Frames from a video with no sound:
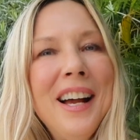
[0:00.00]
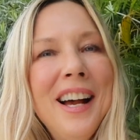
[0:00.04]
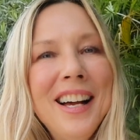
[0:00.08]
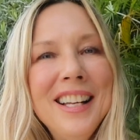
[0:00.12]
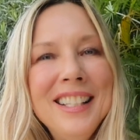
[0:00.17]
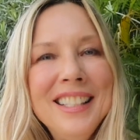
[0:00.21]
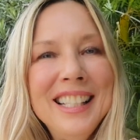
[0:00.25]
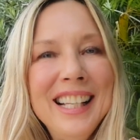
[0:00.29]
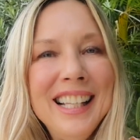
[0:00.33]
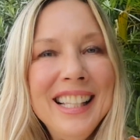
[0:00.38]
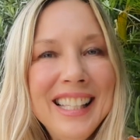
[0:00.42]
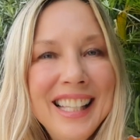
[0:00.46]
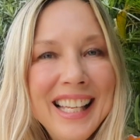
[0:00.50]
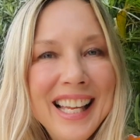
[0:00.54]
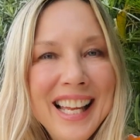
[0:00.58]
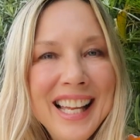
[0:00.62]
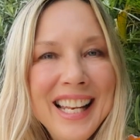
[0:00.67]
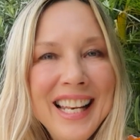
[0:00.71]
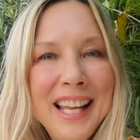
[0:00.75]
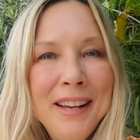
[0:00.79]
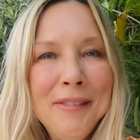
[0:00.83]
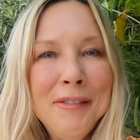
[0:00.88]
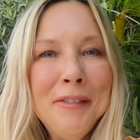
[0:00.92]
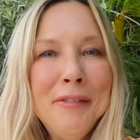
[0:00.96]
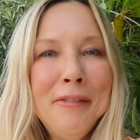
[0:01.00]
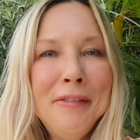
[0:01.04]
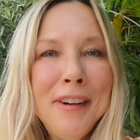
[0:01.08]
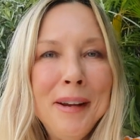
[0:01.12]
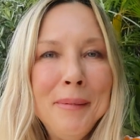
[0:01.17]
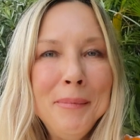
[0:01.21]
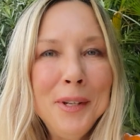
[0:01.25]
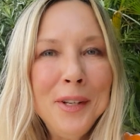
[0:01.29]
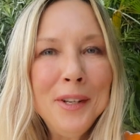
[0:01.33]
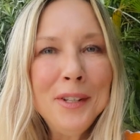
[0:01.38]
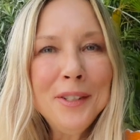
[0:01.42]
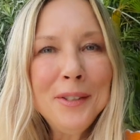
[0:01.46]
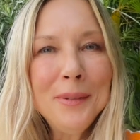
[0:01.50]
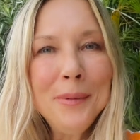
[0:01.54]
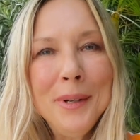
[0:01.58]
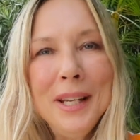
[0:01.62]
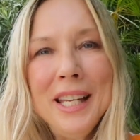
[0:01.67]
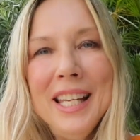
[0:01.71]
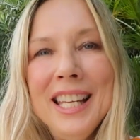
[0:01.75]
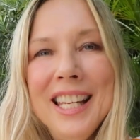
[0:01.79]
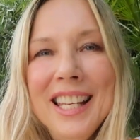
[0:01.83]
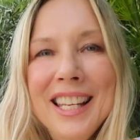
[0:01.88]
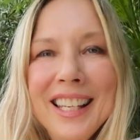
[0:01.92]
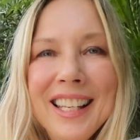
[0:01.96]
Until then, have a fabulous
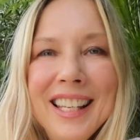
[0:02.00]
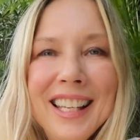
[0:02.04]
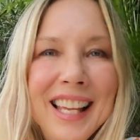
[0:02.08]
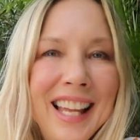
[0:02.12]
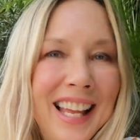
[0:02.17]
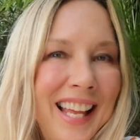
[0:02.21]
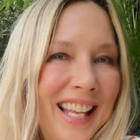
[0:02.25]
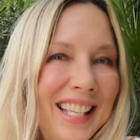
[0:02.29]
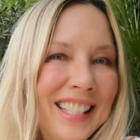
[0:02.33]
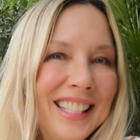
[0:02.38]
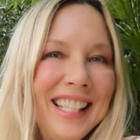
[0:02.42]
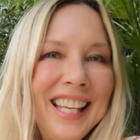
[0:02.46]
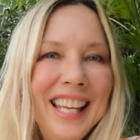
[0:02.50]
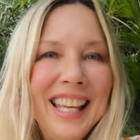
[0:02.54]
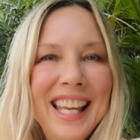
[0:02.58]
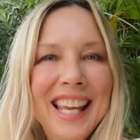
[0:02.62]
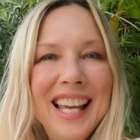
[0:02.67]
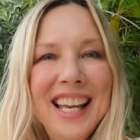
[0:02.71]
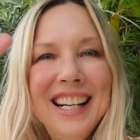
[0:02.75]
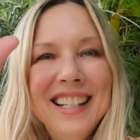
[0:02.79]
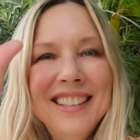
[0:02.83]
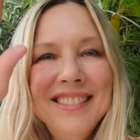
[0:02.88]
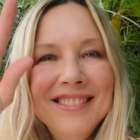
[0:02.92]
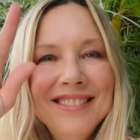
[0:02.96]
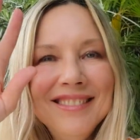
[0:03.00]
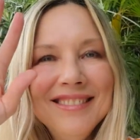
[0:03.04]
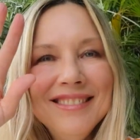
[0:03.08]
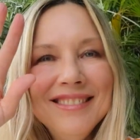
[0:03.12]
week and take care.